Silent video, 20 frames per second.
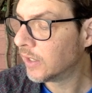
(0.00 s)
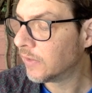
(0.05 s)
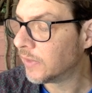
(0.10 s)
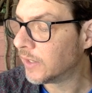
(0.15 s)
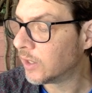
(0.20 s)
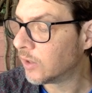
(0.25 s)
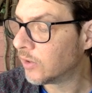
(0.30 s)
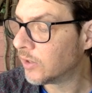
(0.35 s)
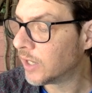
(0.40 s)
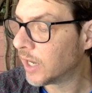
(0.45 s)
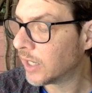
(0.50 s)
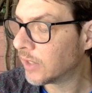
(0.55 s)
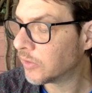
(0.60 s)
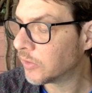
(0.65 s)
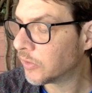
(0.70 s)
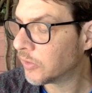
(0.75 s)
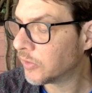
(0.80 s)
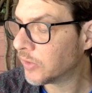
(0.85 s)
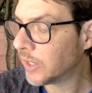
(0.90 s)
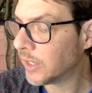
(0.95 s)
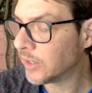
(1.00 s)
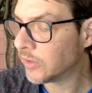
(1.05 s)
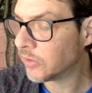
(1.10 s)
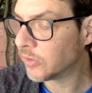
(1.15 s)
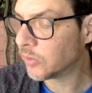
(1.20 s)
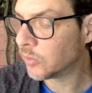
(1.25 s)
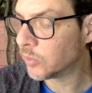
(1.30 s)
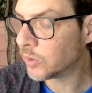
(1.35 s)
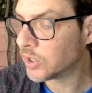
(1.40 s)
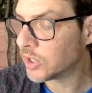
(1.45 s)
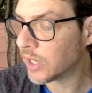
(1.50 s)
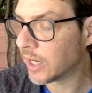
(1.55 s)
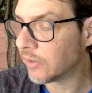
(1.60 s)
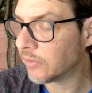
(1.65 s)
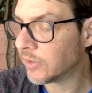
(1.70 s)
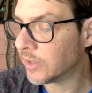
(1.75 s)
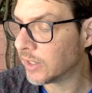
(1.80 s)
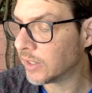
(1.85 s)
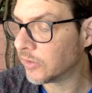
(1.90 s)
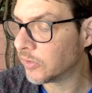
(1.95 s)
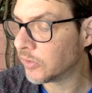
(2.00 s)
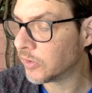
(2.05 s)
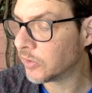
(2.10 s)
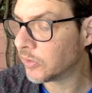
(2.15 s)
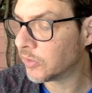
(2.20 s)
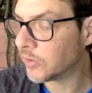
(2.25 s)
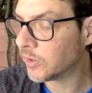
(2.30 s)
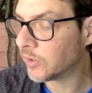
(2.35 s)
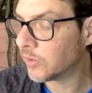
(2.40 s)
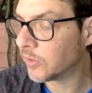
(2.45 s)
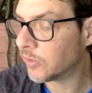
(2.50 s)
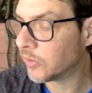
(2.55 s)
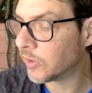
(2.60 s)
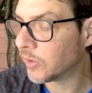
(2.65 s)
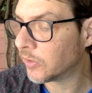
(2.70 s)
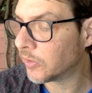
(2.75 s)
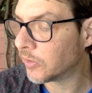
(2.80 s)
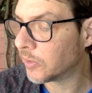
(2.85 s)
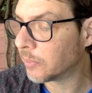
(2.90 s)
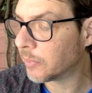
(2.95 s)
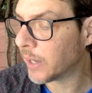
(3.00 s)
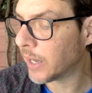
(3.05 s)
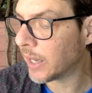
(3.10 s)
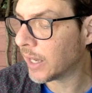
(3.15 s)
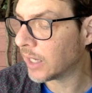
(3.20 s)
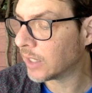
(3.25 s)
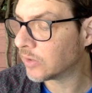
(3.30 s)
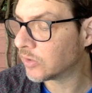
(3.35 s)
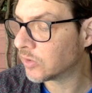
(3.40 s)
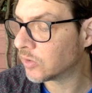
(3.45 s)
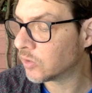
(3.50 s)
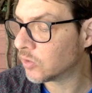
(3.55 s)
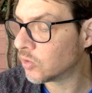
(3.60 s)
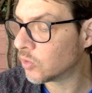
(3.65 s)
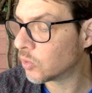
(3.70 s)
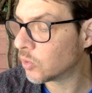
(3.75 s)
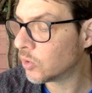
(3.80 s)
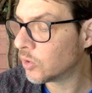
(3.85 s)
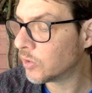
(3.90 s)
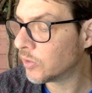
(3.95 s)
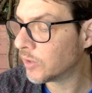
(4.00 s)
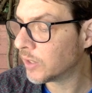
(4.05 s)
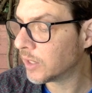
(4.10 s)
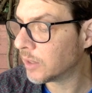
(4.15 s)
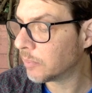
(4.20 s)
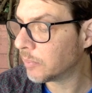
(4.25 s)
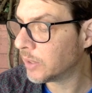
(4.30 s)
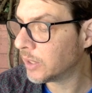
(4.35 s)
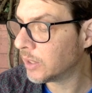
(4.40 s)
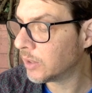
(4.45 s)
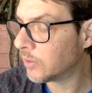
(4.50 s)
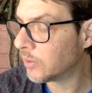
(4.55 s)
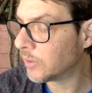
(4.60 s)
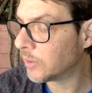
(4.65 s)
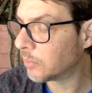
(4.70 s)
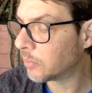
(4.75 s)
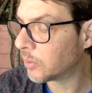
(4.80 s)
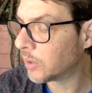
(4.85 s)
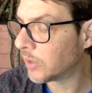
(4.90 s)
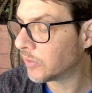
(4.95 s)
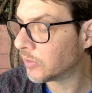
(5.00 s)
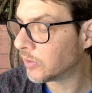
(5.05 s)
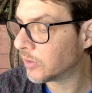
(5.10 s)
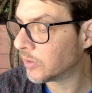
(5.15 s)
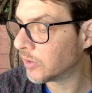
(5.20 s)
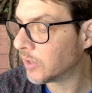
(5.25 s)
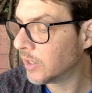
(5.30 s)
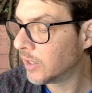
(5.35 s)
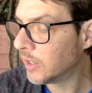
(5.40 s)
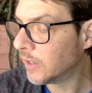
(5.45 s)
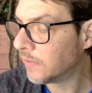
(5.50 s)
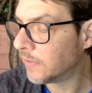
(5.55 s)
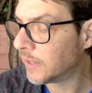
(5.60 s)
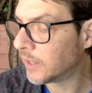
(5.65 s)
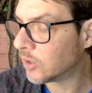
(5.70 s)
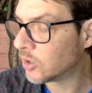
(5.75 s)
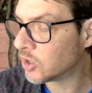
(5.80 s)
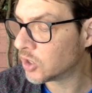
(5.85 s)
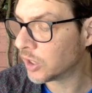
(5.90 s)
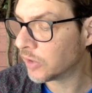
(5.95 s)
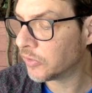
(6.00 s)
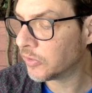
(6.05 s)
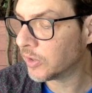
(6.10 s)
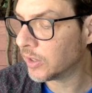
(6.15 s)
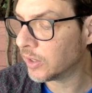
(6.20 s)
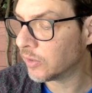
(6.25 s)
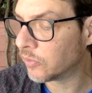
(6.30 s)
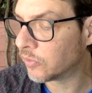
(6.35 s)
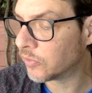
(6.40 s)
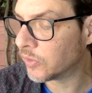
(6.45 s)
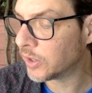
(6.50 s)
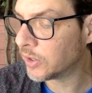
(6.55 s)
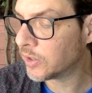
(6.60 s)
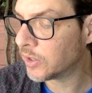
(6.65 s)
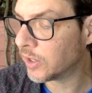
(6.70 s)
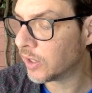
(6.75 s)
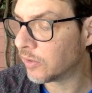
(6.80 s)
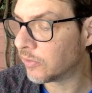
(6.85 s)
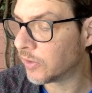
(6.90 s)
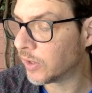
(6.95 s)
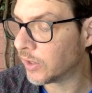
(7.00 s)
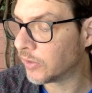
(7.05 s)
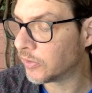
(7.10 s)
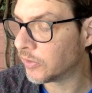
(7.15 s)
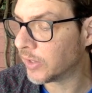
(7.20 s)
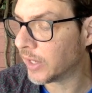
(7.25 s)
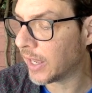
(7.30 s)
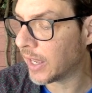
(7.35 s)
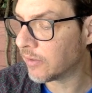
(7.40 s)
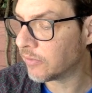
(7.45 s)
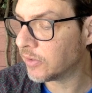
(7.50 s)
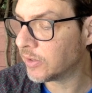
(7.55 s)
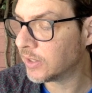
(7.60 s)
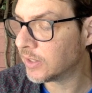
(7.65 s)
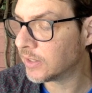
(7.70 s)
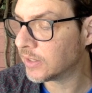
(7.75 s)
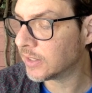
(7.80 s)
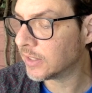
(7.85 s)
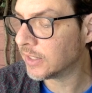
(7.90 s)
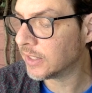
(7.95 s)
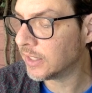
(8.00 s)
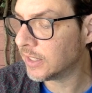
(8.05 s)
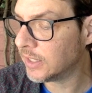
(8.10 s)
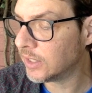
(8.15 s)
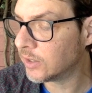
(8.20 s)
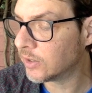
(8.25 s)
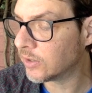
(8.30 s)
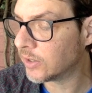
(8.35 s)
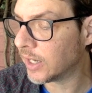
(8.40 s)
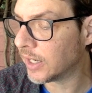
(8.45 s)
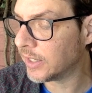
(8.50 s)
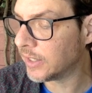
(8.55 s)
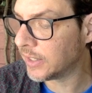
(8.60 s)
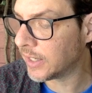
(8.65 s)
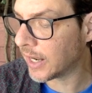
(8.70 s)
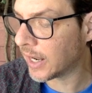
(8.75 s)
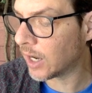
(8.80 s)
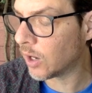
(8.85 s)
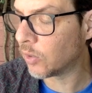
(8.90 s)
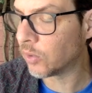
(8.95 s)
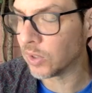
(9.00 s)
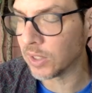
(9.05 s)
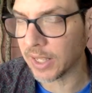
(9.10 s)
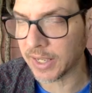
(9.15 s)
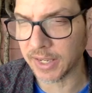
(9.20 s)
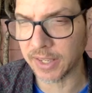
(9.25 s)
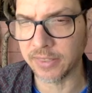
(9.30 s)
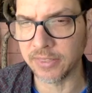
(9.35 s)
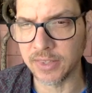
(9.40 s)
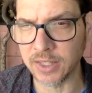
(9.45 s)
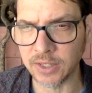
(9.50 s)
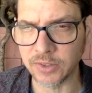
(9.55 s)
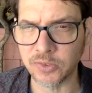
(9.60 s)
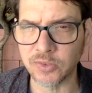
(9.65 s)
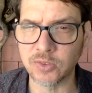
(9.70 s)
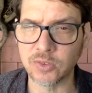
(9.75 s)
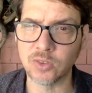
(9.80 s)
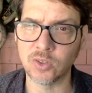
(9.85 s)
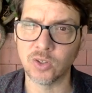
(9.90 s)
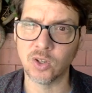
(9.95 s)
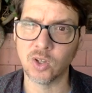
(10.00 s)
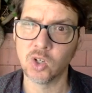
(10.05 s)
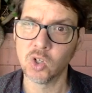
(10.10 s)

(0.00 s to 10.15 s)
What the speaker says: They are not states which have existed since the past, nor do they appear in the present. They are just in front of us, evident here and now like this.